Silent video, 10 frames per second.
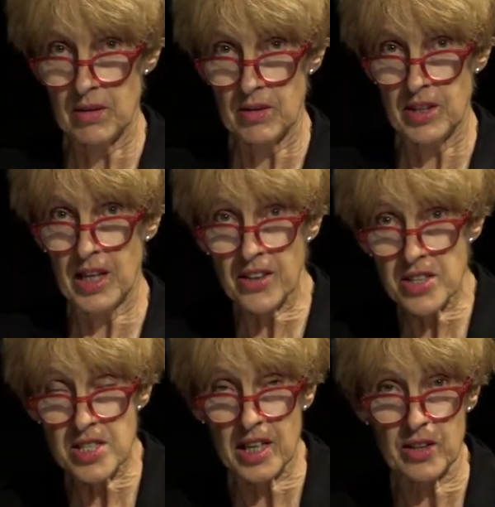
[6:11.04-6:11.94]
The other
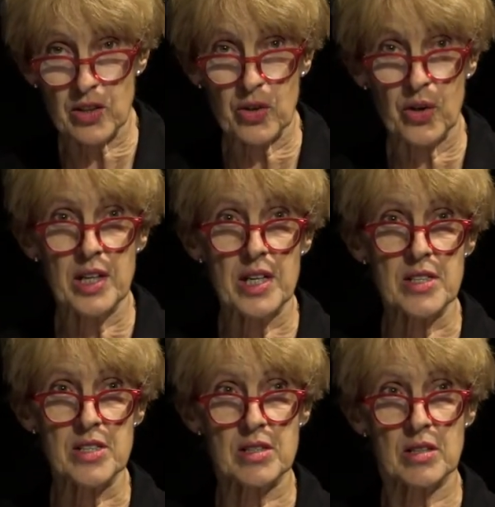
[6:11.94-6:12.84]
side of the coin
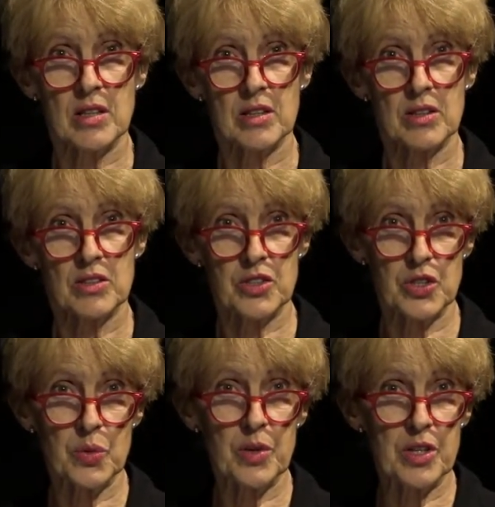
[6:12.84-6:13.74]
is to
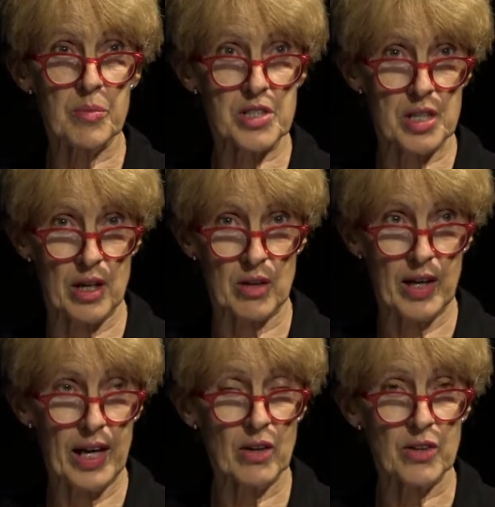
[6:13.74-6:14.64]
do with the maternal
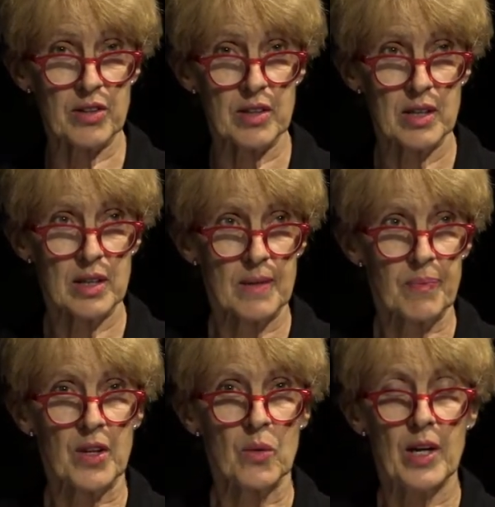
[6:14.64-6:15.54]
health.
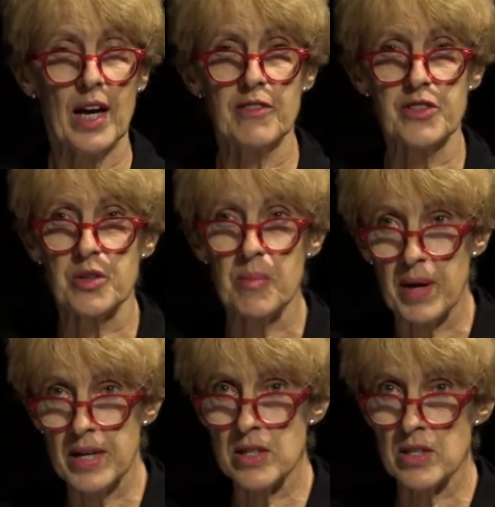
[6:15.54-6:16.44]
We have
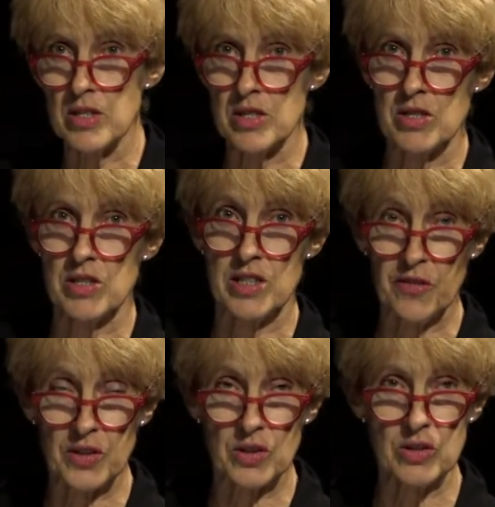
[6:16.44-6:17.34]
tremendous
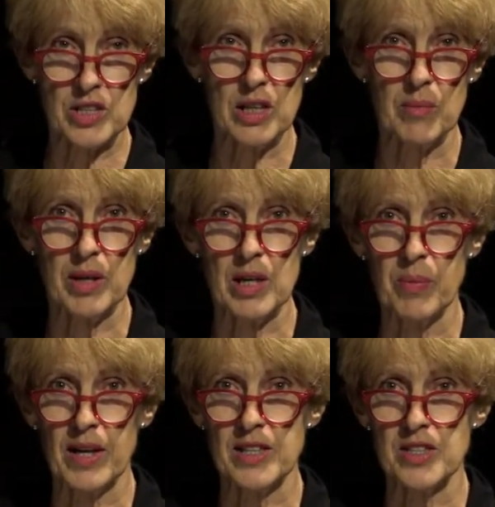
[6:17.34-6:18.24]
difficulty in many
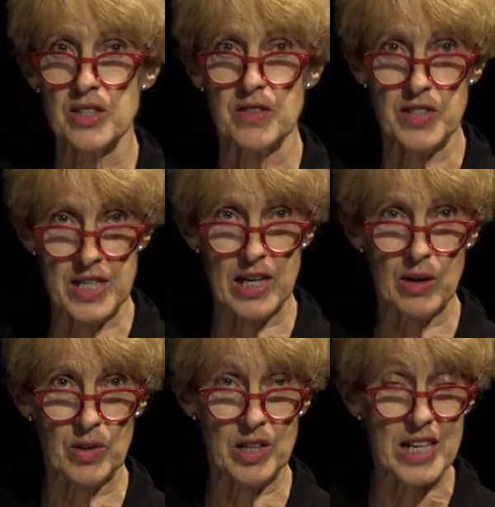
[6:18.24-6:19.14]
places of
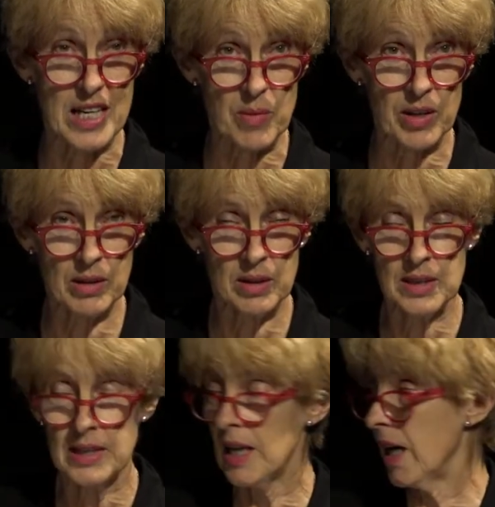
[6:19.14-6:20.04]
dealing with anemia.
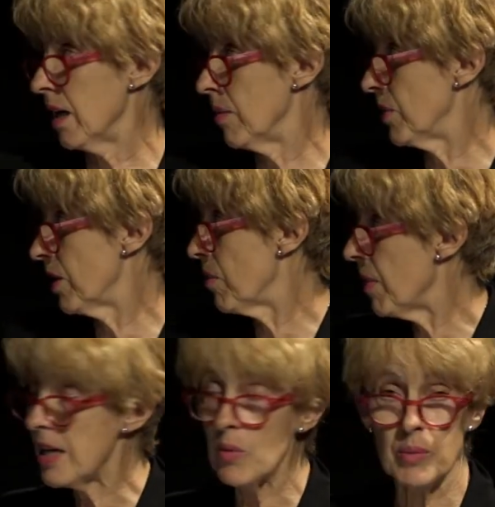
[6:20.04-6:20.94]
Um, there are
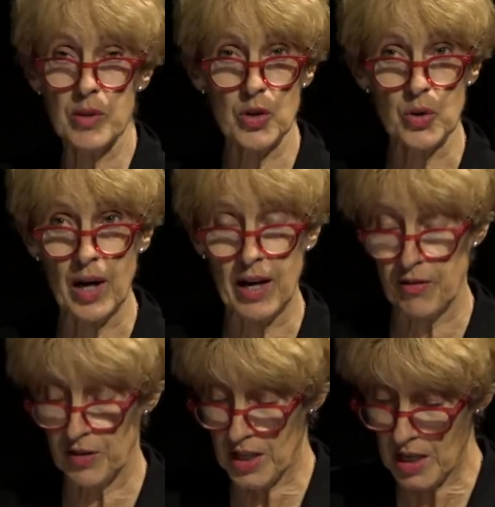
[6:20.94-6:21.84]
many women who
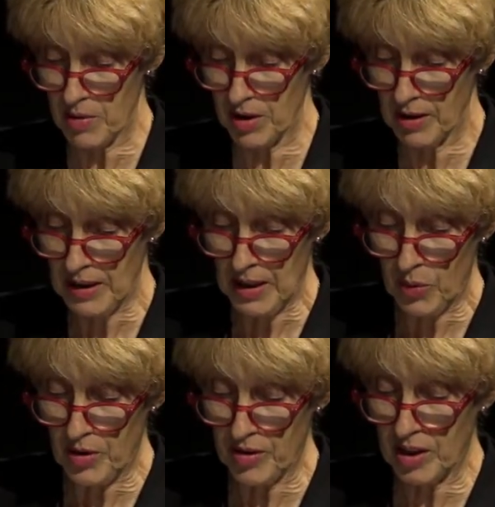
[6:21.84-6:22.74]
have anemia.
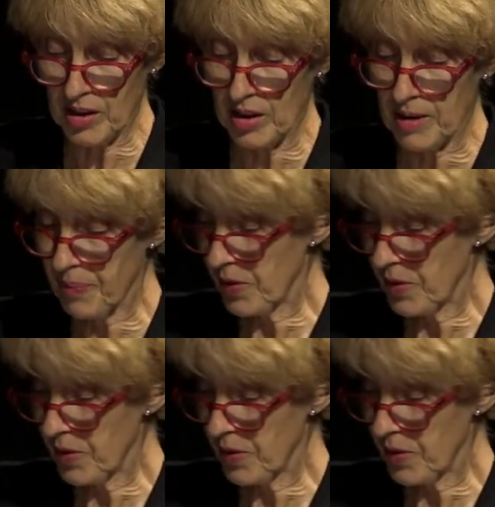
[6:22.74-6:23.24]
We think that